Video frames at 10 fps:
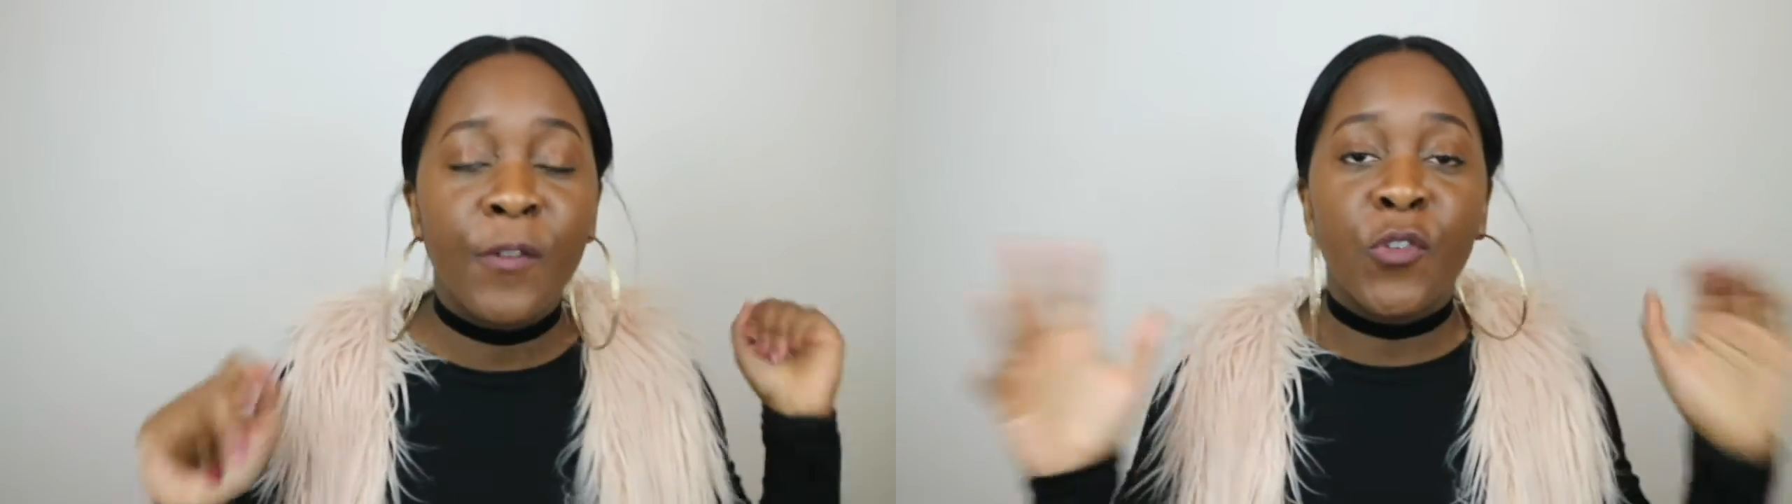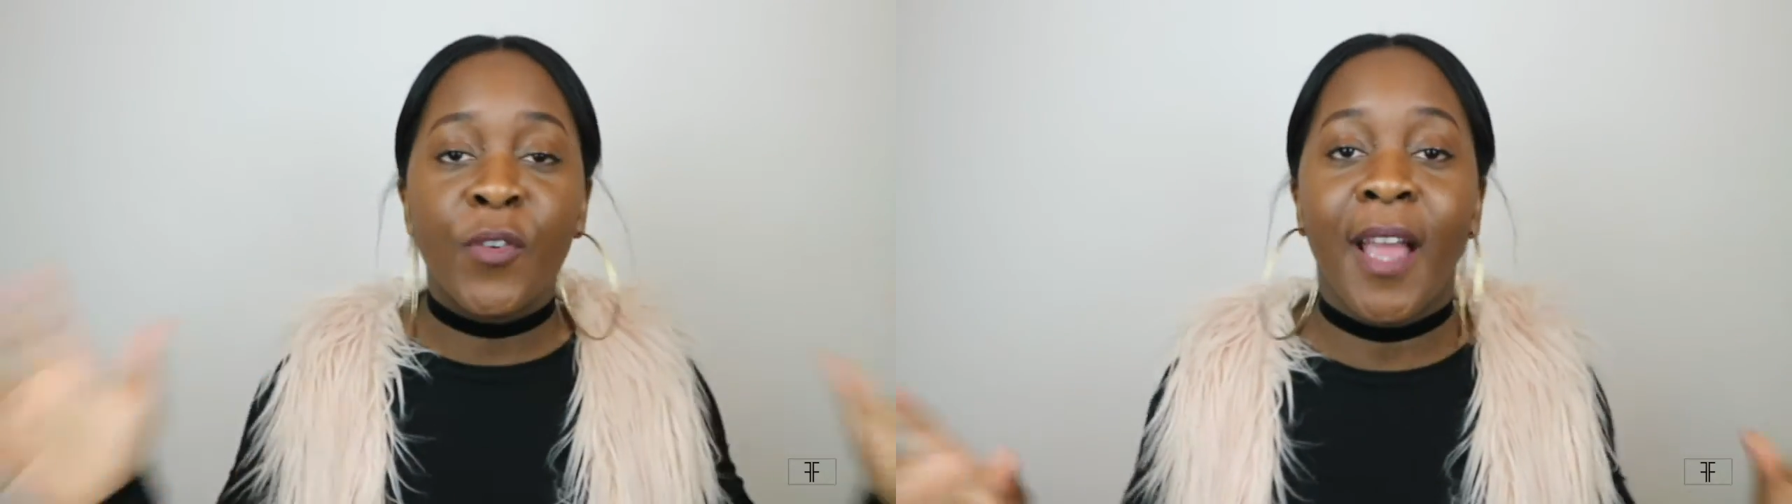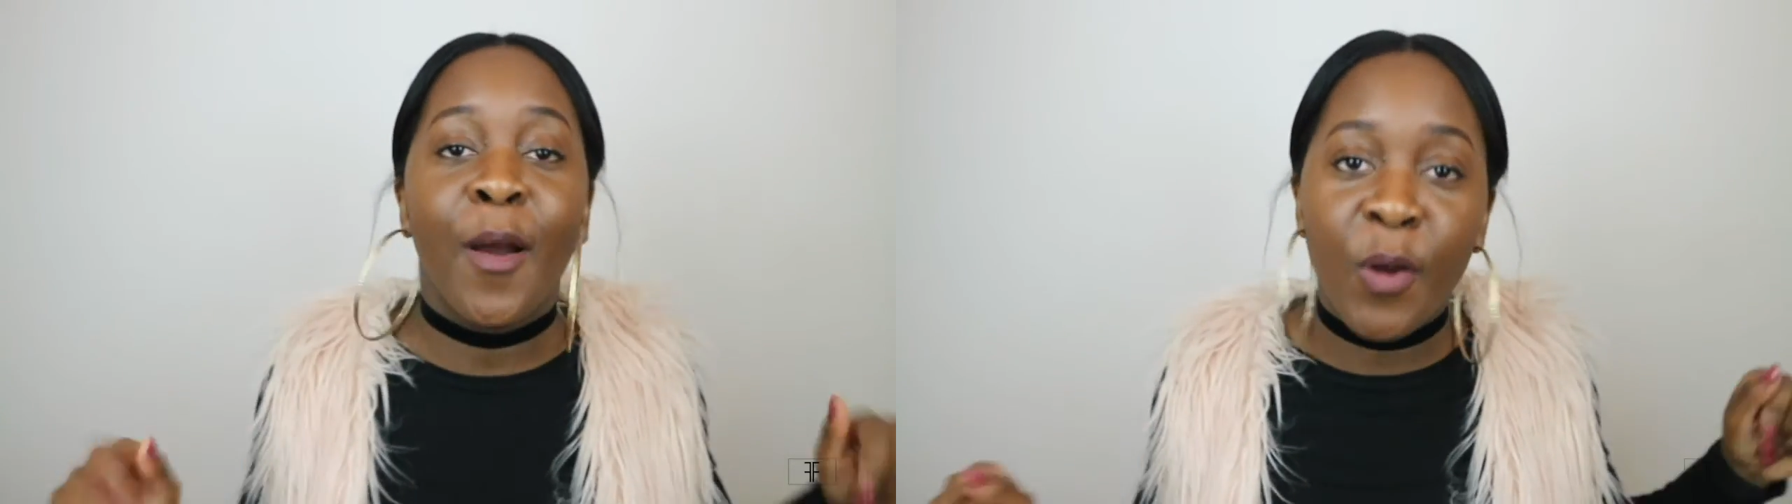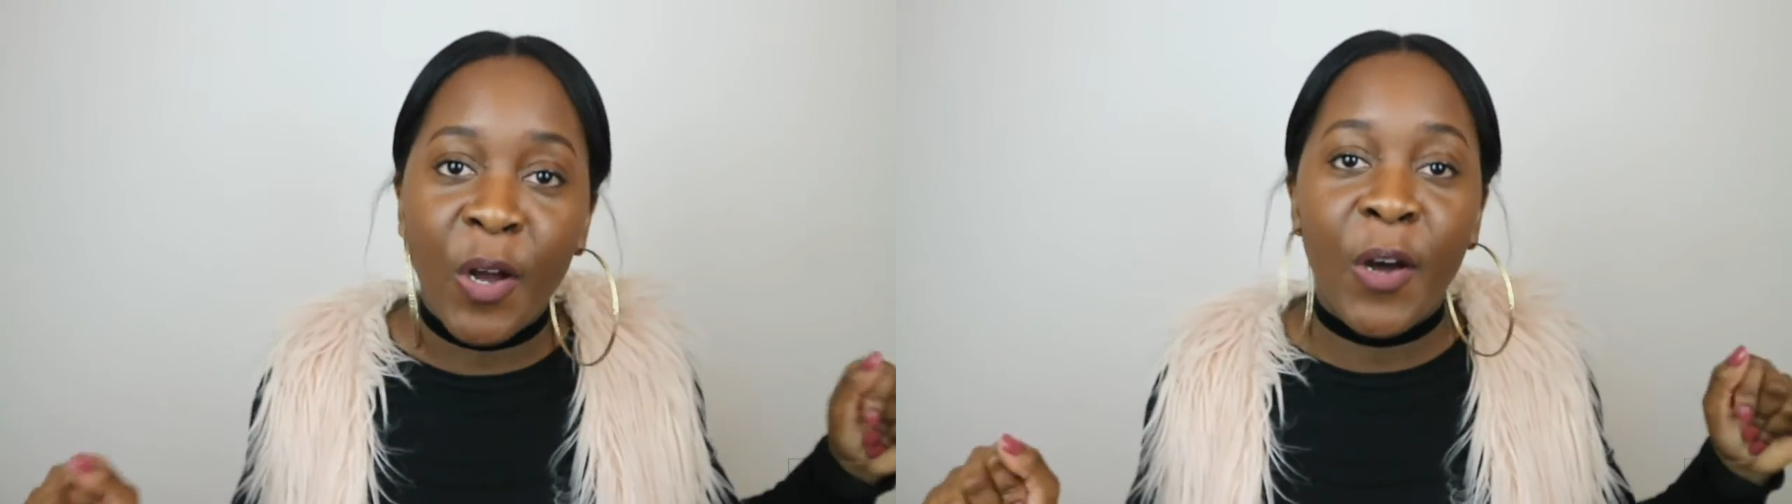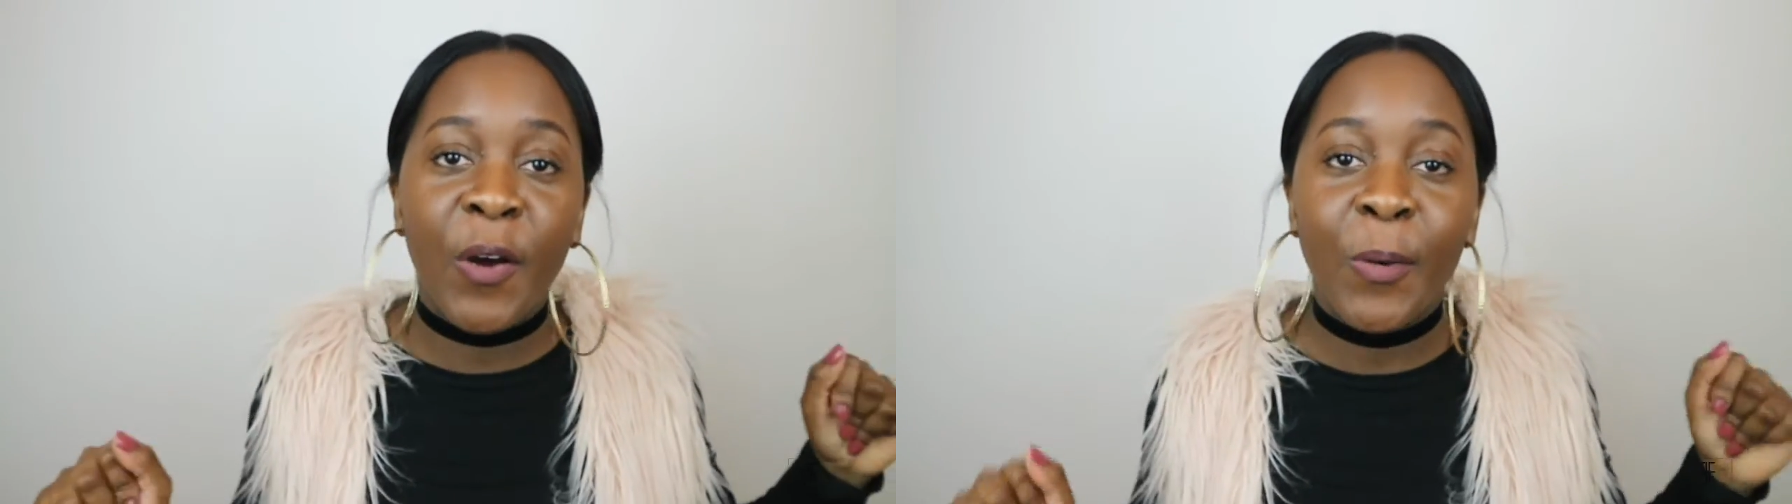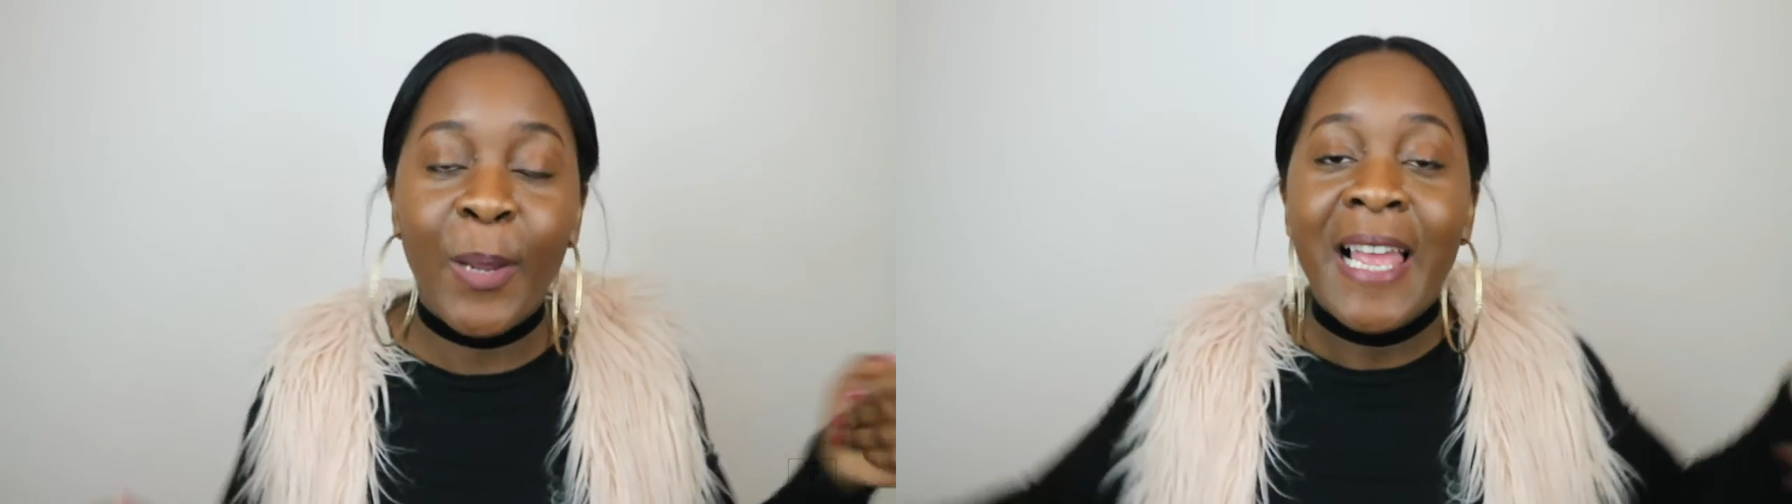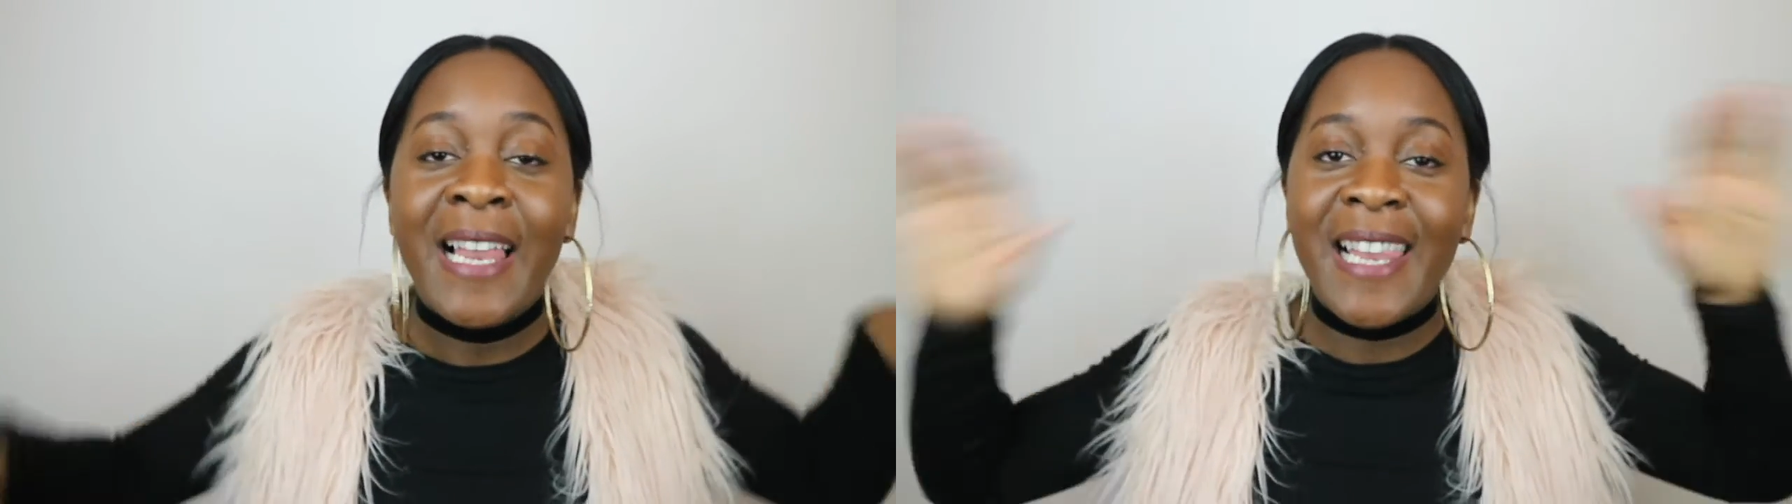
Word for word: if you drink alcohol.